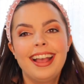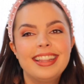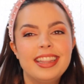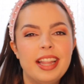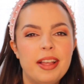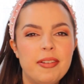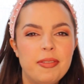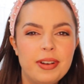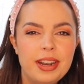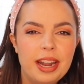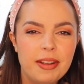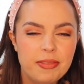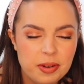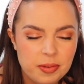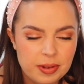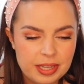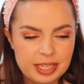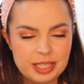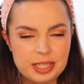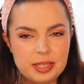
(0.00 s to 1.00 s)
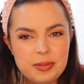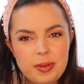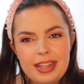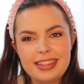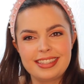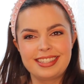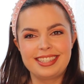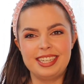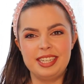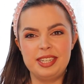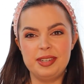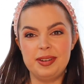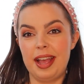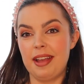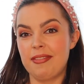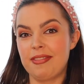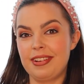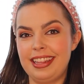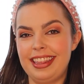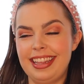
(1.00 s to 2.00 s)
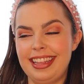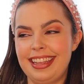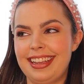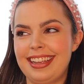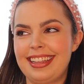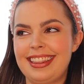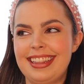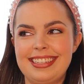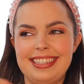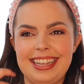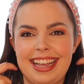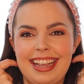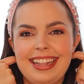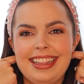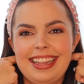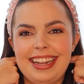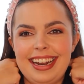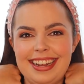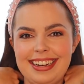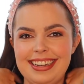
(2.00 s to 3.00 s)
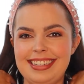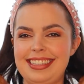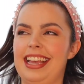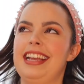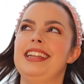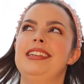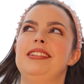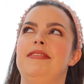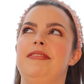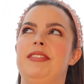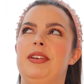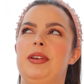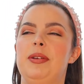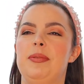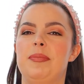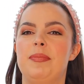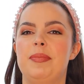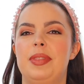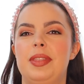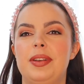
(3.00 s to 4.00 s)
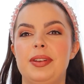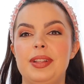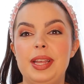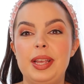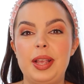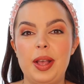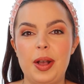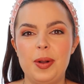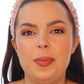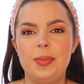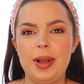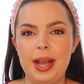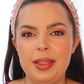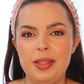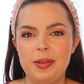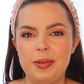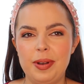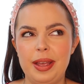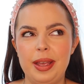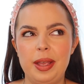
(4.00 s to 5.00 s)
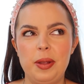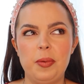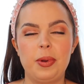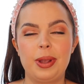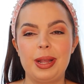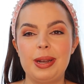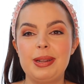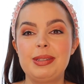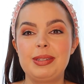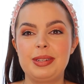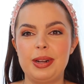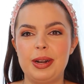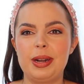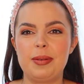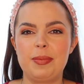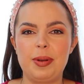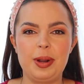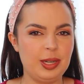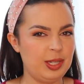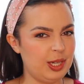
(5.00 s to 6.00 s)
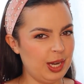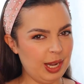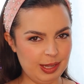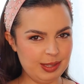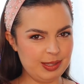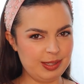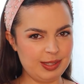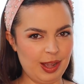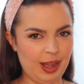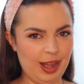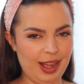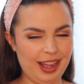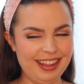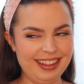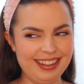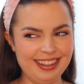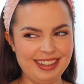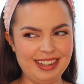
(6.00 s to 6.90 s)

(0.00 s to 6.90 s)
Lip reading: love when everyone just wants to do everything the second that I decide to film. They're like, oh, by the way, we're gonna start up our chainsaw